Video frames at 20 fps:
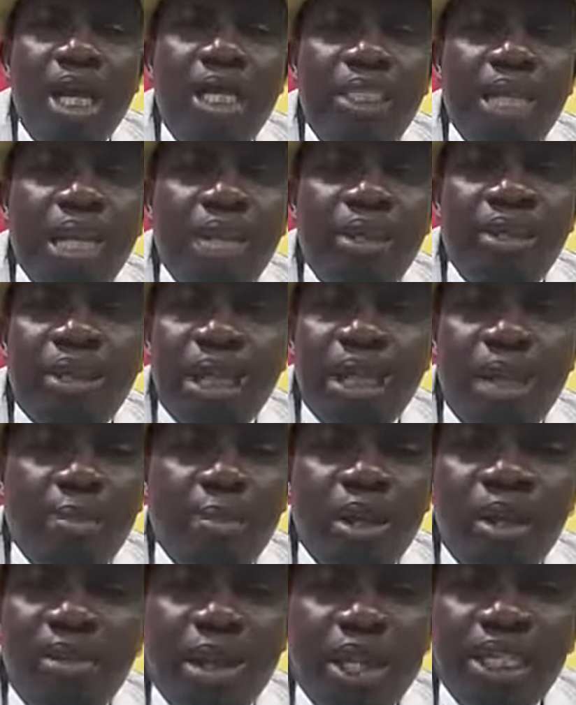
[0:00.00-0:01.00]
Take your time,
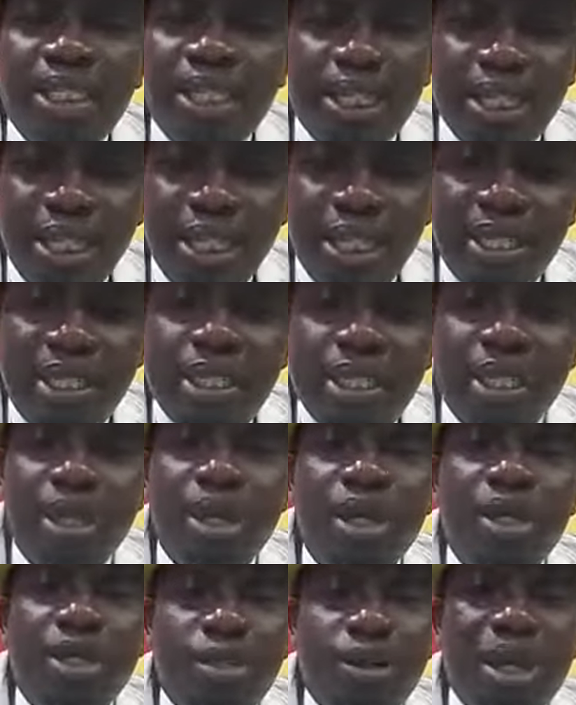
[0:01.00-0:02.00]
don't rush and eat,
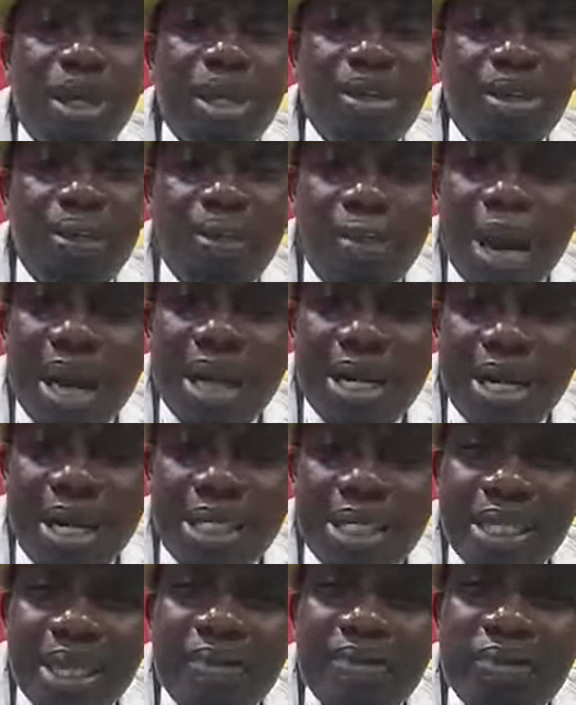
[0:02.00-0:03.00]
so that your
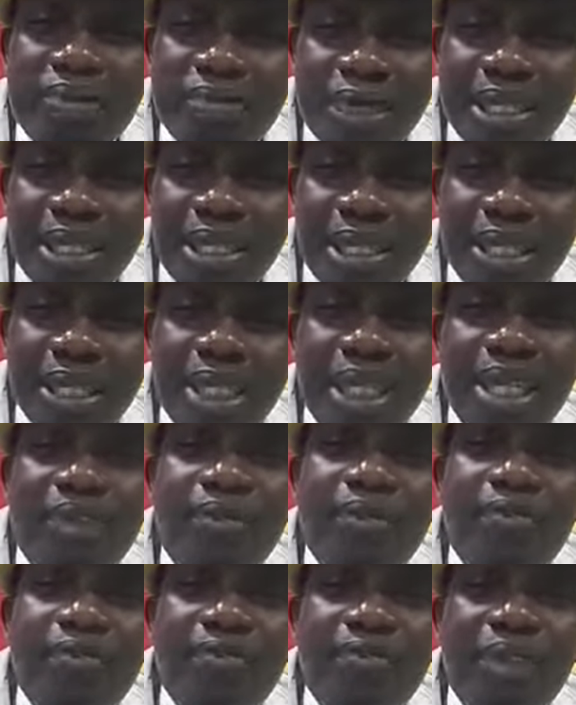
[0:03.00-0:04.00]
pancreas can function
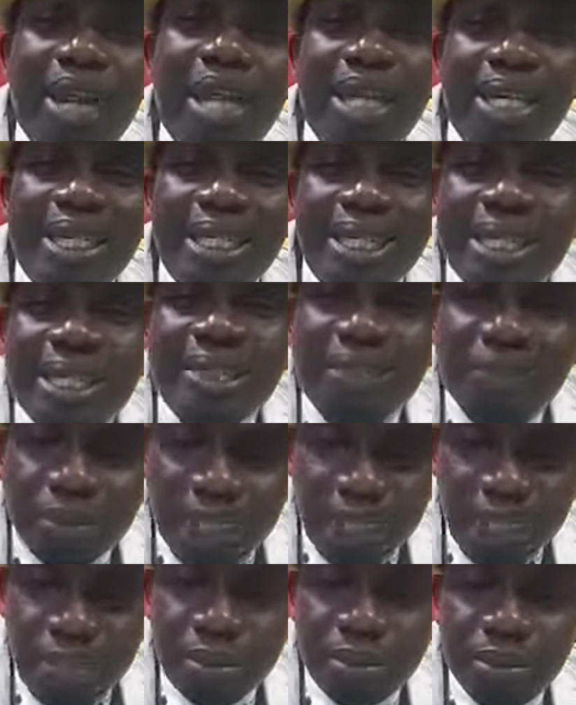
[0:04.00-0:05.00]

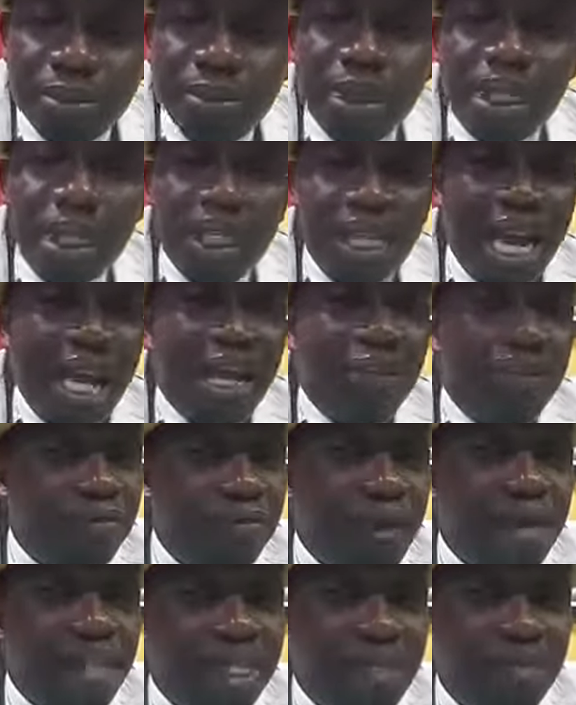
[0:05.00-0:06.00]
effectively. In that
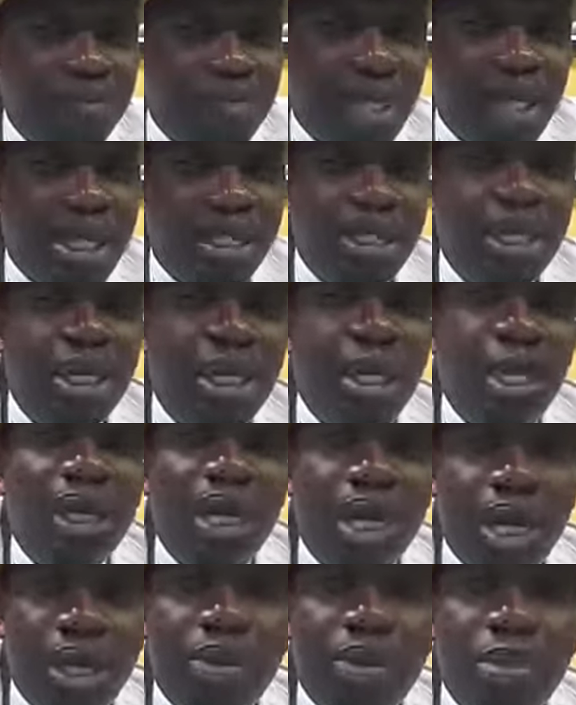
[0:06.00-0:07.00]
effectiveness,
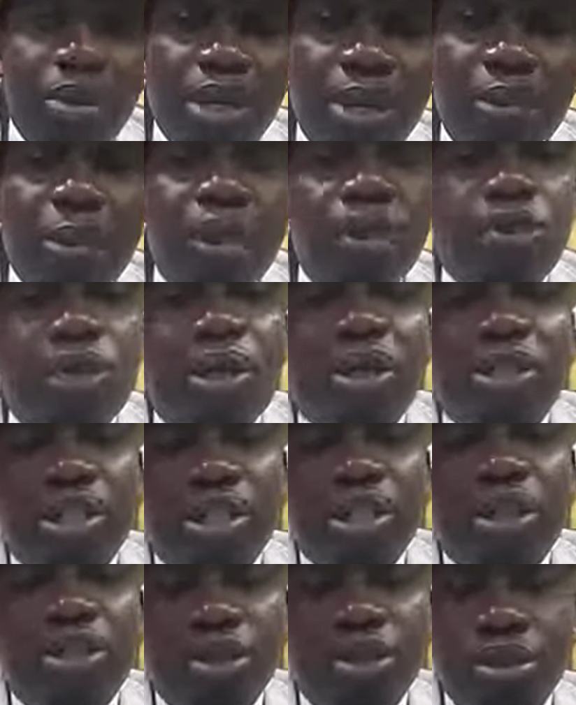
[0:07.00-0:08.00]
it will be able to
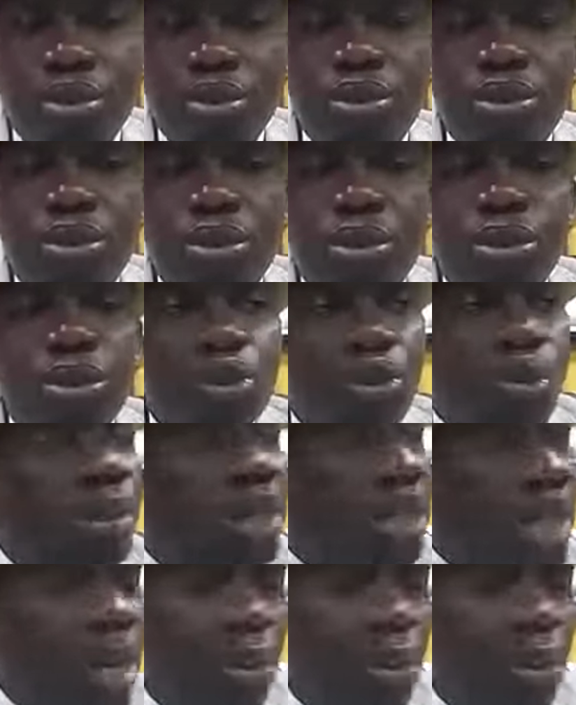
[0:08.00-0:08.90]
assist you to become